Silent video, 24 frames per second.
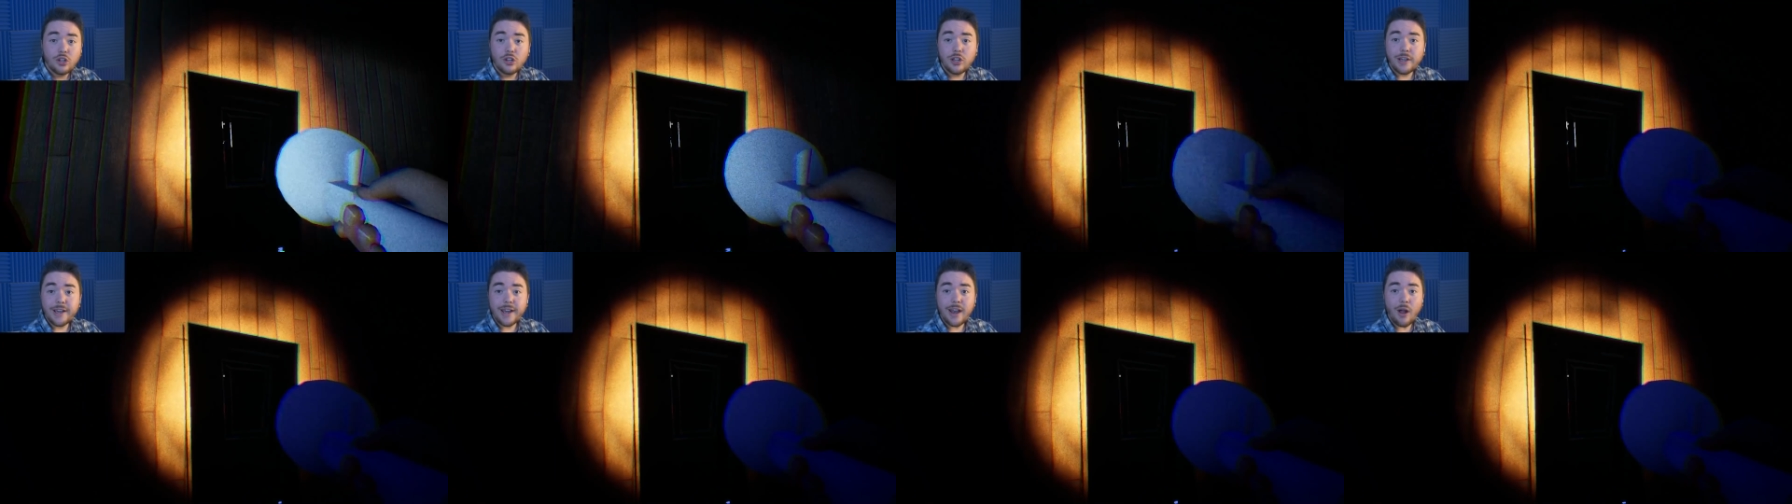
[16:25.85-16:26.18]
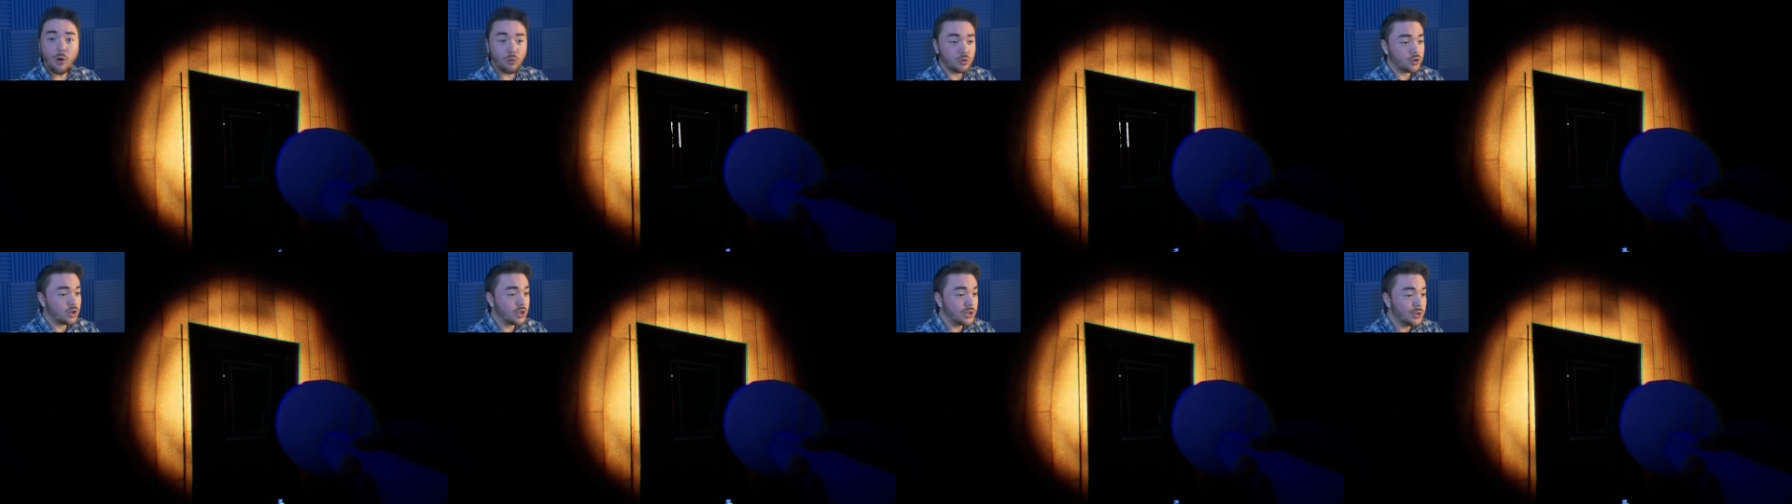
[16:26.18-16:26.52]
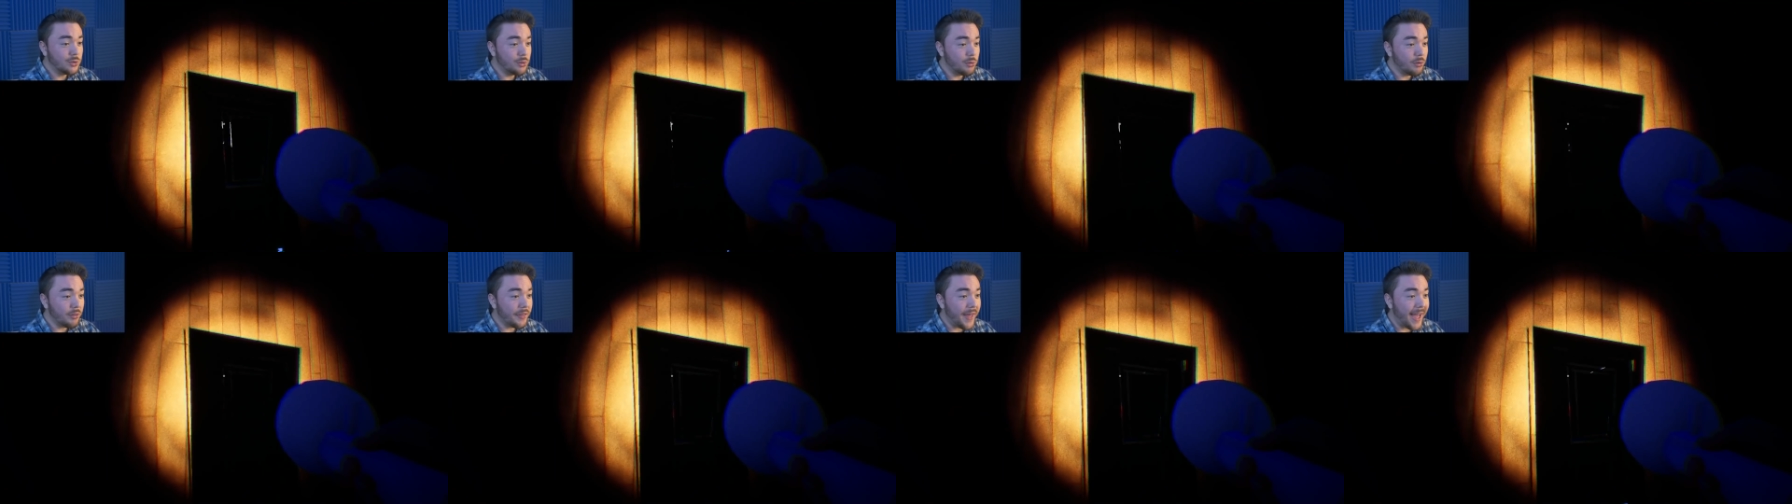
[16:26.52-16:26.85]
Look at how
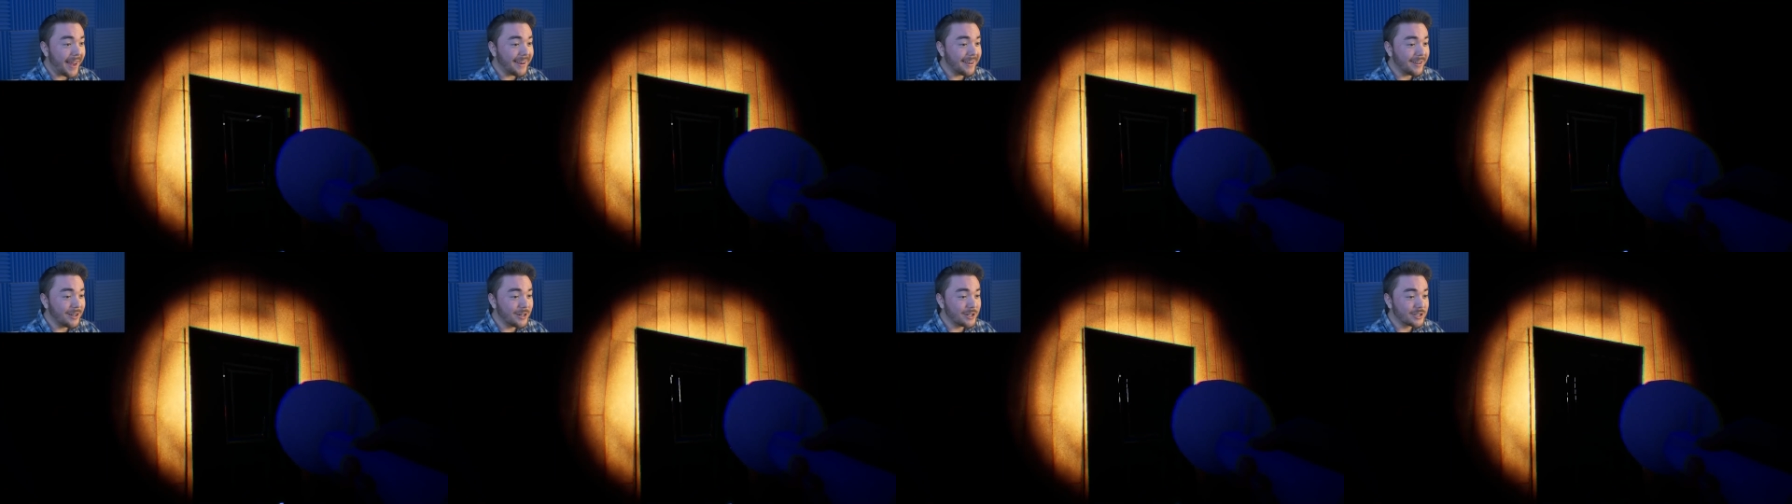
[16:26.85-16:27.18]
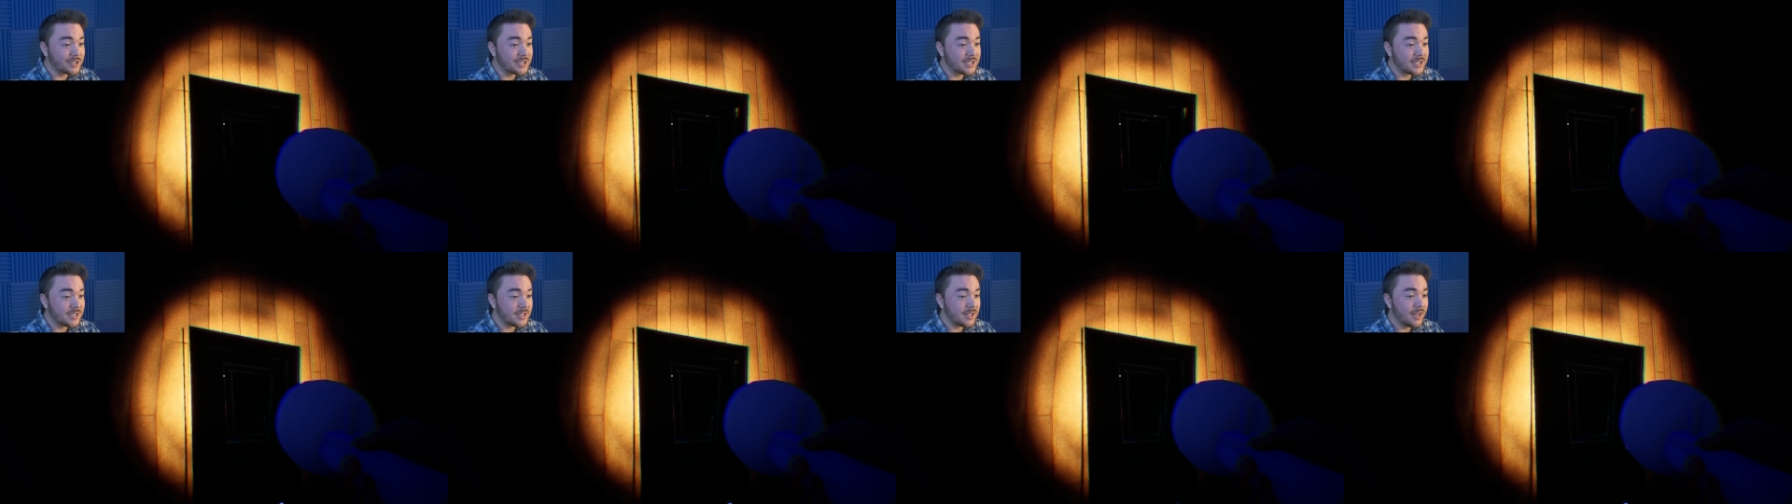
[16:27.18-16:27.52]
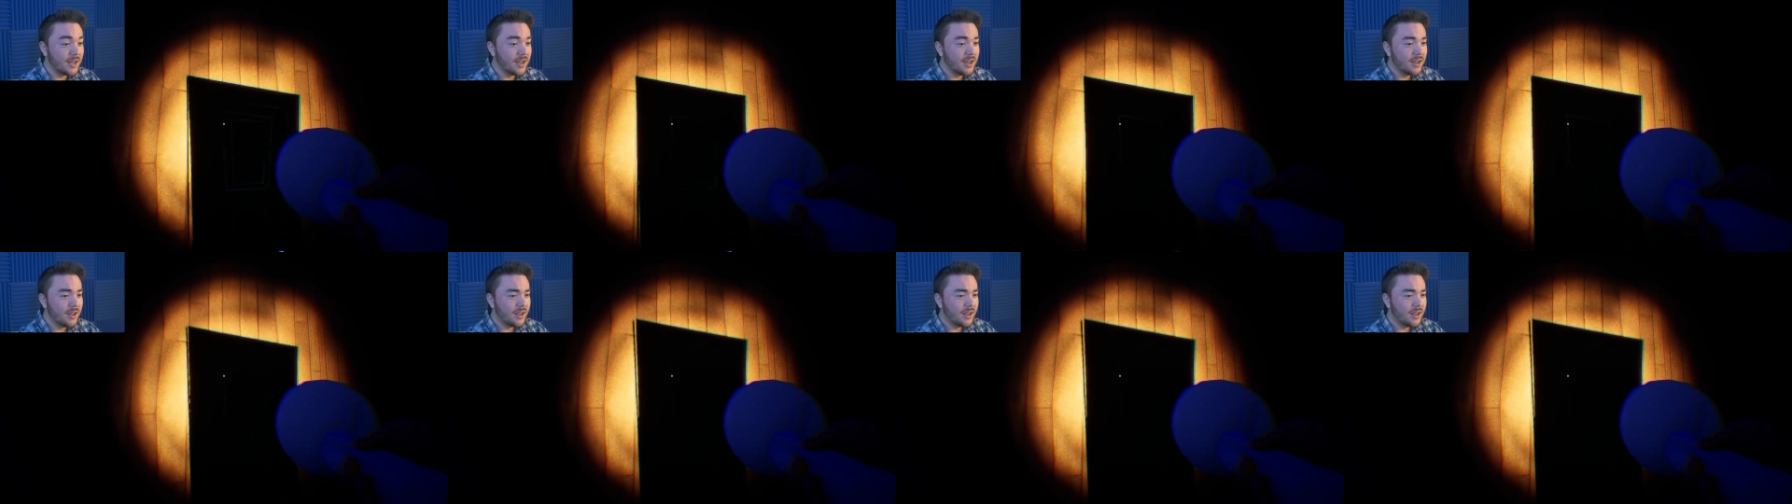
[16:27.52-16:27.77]
cool that looks.